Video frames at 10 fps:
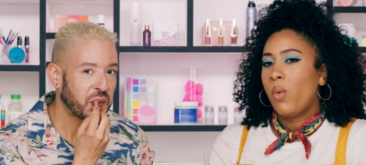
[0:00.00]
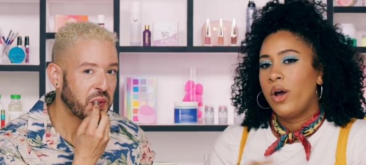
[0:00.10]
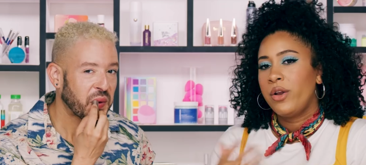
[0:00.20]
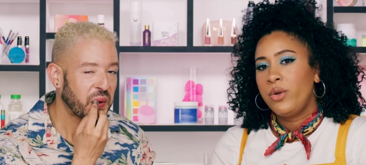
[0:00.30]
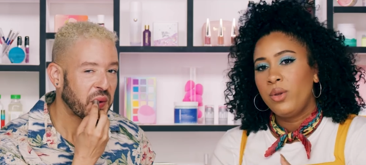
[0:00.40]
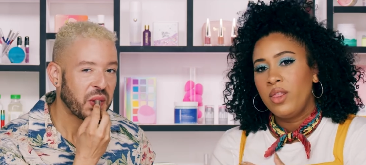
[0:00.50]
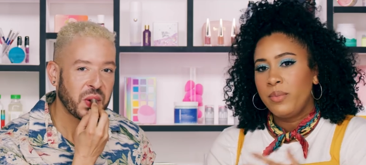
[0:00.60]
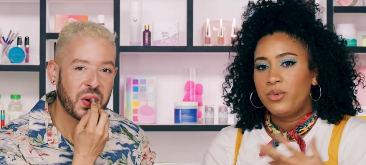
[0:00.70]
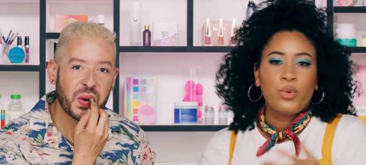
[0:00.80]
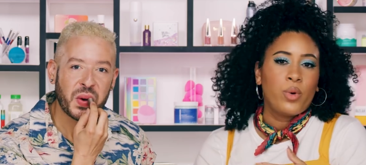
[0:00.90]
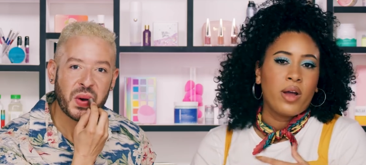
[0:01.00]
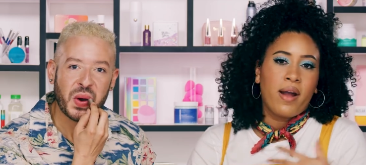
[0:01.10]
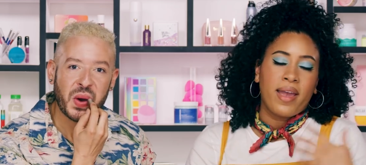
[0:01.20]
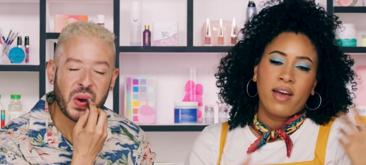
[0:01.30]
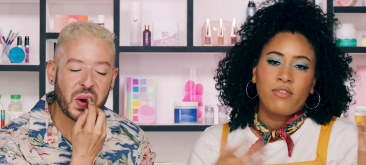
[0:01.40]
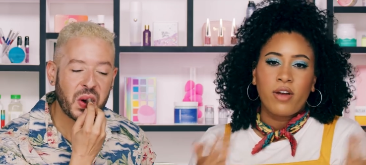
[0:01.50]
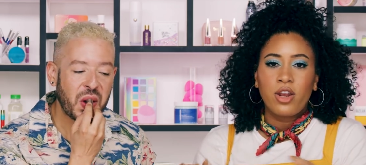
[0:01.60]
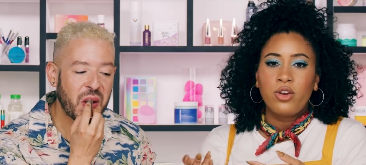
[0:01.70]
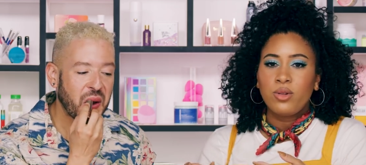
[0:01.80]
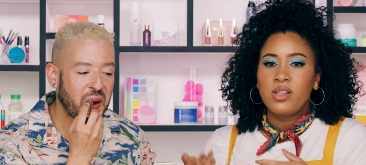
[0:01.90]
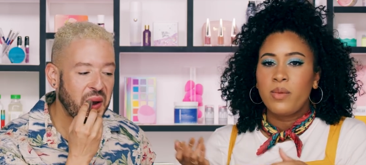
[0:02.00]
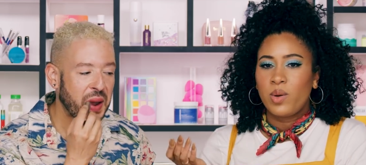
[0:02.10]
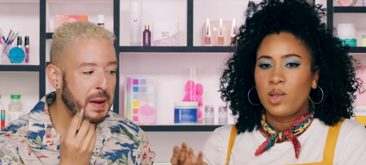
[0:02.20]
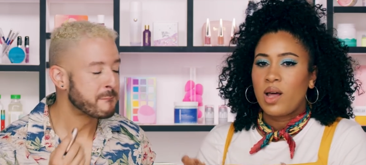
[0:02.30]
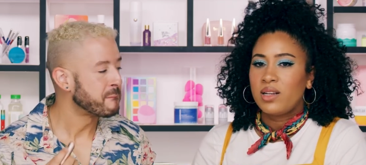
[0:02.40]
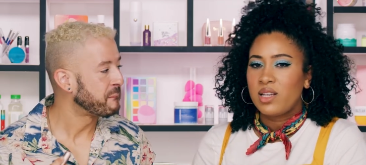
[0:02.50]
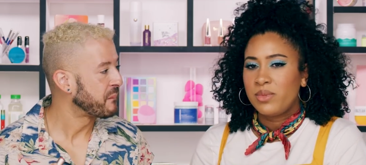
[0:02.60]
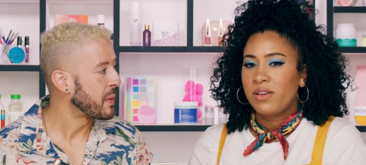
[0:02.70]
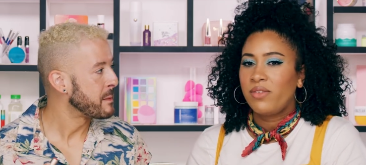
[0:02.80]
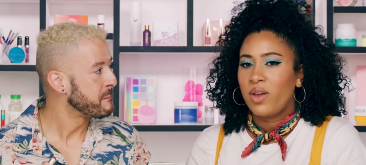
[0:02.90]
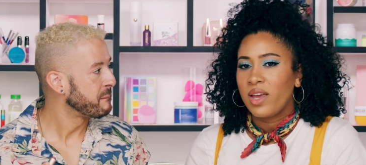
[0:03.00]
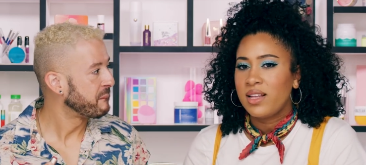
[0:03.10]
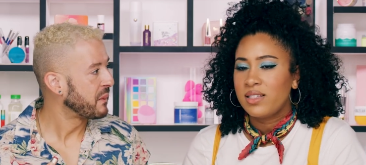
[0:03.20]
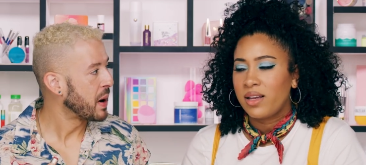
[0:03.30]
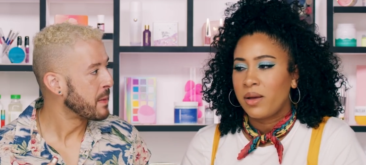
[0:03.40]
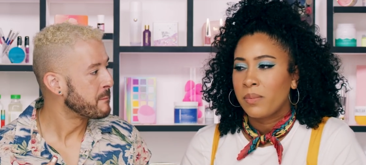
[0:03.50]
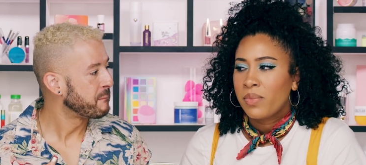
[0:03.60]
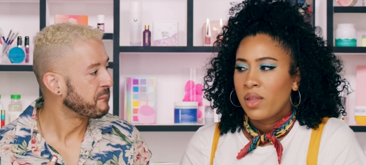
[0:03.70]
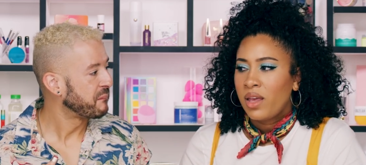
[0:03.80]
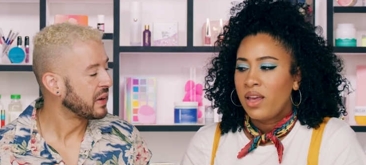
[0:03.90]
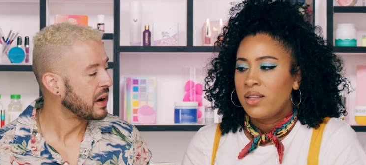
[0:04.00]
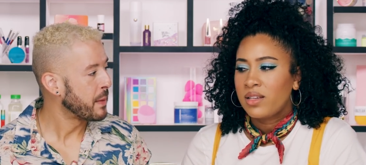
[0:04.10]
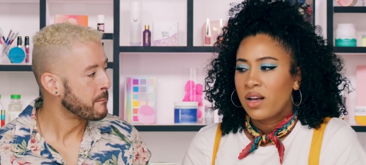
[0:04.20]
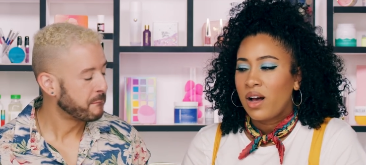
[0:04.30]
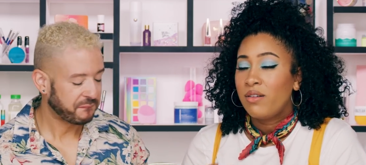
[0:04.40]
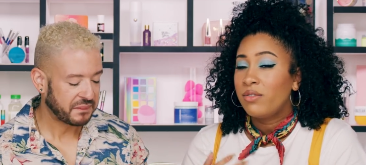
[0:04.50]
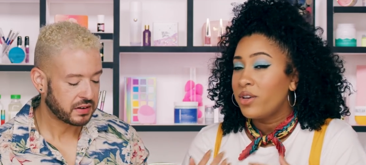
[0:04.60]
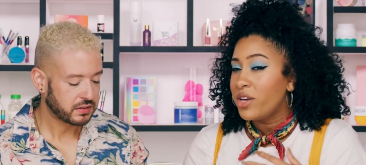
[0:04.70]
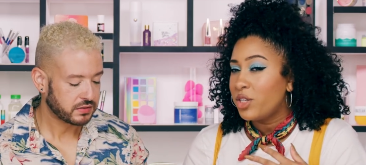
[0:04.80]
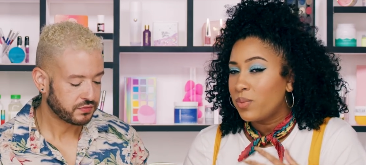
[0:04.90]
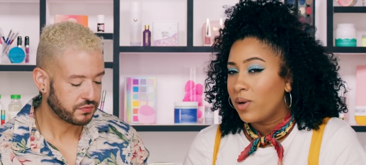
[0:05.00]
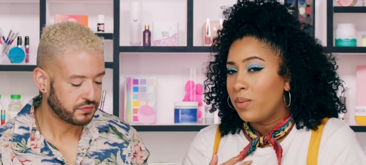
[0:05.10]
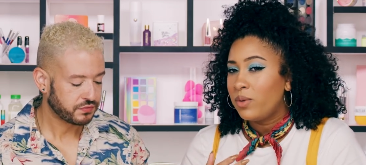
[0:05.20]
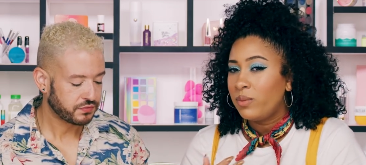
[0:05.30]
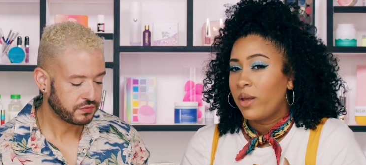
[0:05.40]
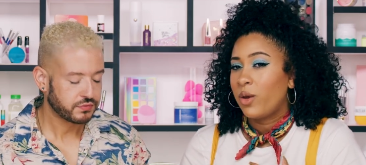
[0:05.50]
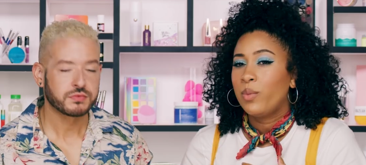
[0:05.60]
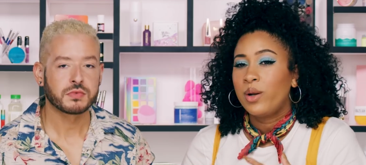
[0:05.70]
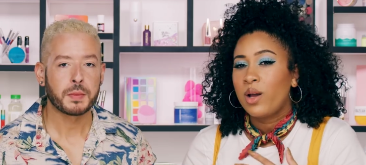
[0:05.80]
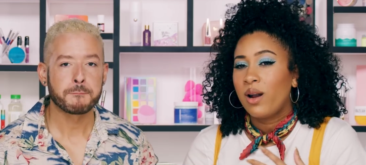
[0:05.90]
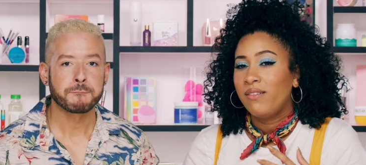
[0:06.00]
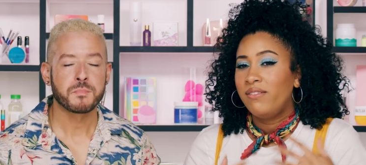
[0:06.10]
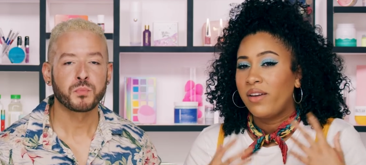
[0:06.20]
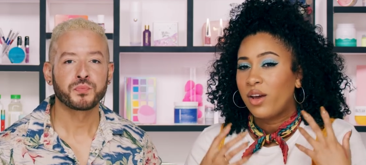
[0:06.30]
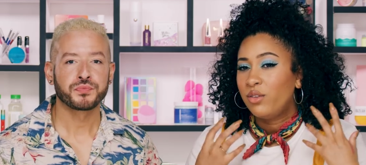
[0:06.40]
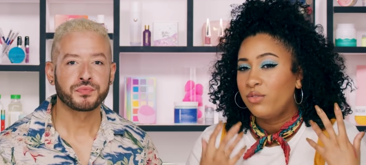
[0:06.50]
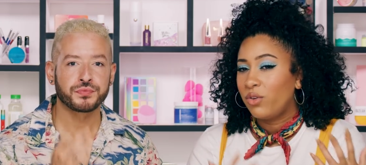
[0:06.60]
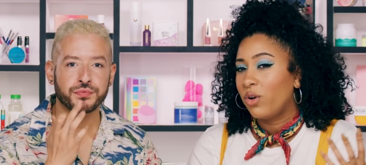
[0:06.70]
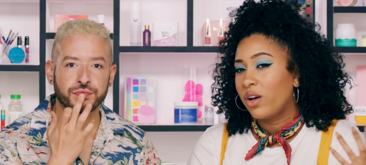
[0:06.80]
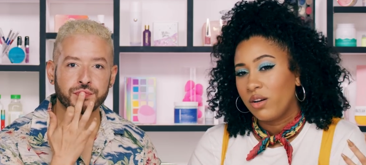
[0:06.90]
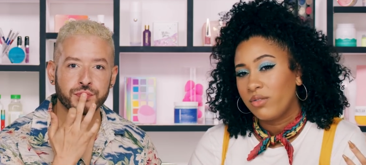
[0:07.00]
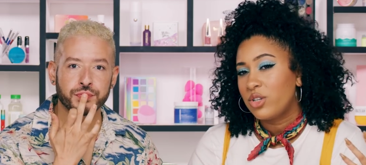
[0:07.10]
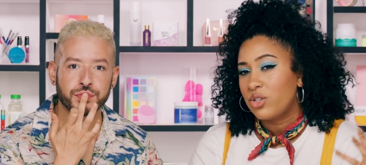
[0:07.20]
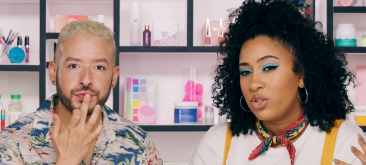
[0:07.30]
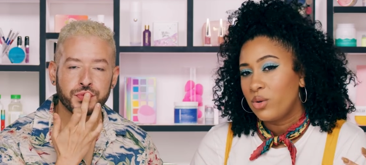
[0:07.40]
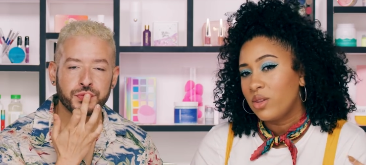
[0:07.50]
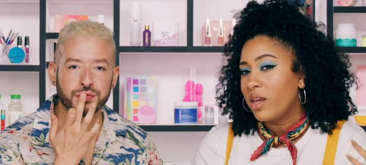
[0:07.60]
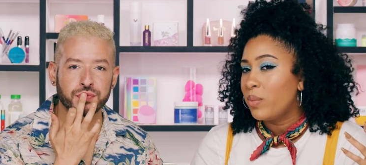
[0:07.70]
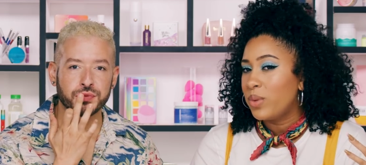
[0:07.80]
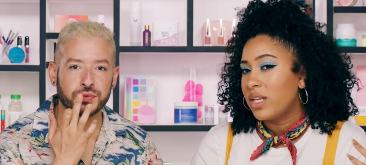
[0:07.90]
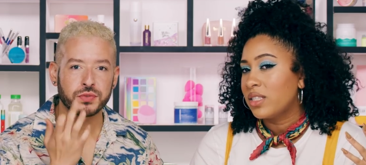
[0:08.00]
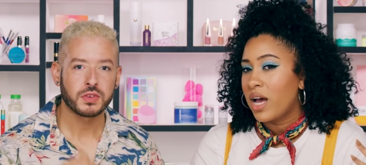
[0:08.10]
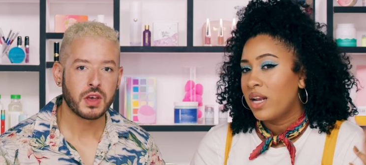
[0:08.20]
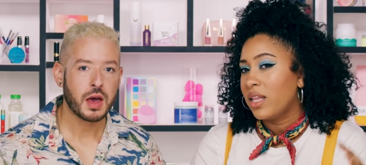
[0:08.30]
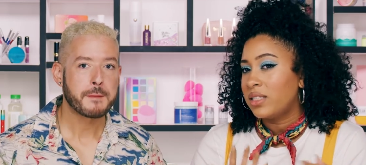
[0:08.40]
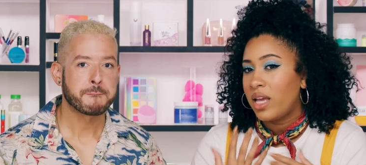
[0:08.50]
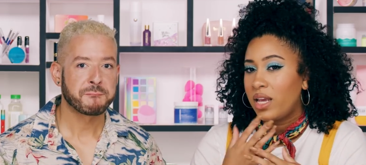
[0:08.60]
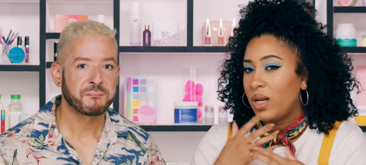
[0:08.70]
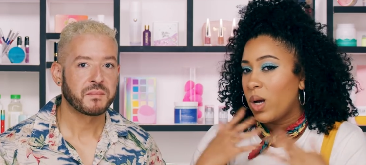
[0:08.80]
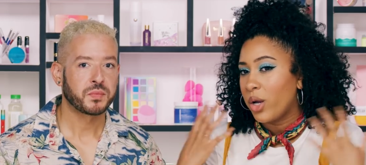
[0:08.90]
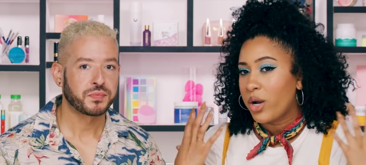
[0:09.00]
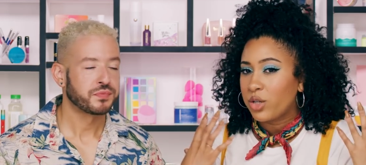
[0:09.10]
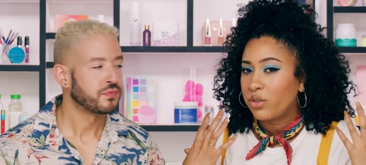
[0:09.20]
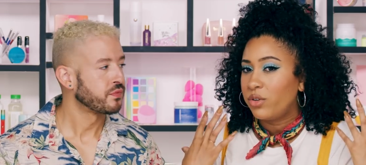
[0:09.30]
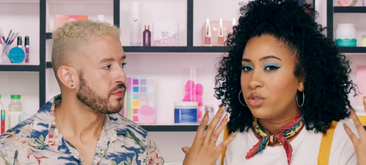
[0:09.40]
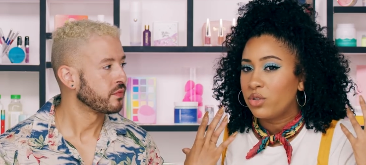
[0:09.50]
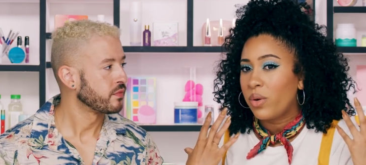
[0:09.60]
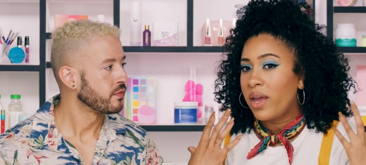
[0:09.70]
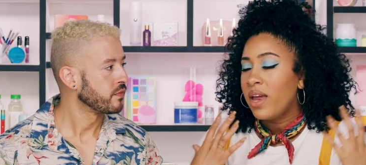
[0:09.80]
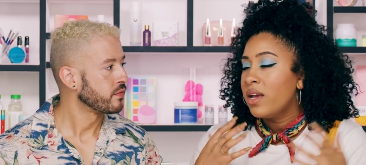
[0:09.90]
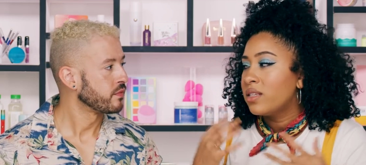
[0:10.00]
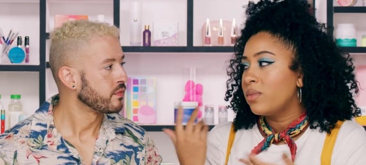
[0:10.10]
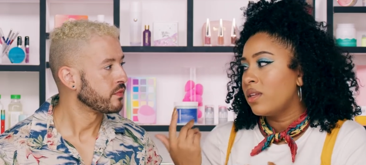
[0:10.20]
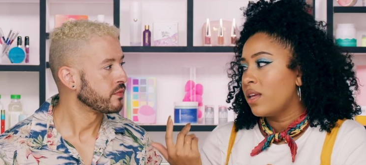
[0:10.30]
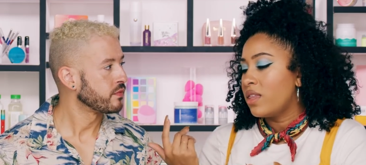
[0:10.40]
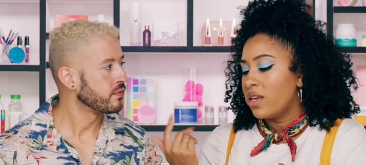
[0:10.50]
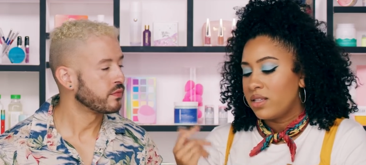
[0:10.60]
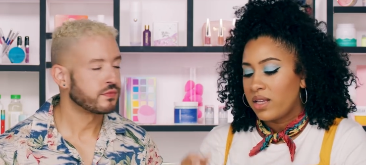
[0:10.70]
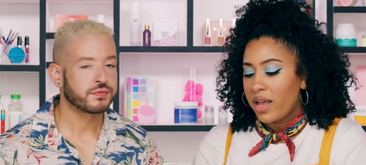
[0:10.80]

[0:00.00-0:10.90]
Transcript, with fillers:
Speaker 1: what nude lip to wear? I can't find a nude lip, and a lot of times I feel like it's a it's a coverage problem. Like you're putting on a very full coverage nude lip that's kind of like taking all your natural features away. Something like this,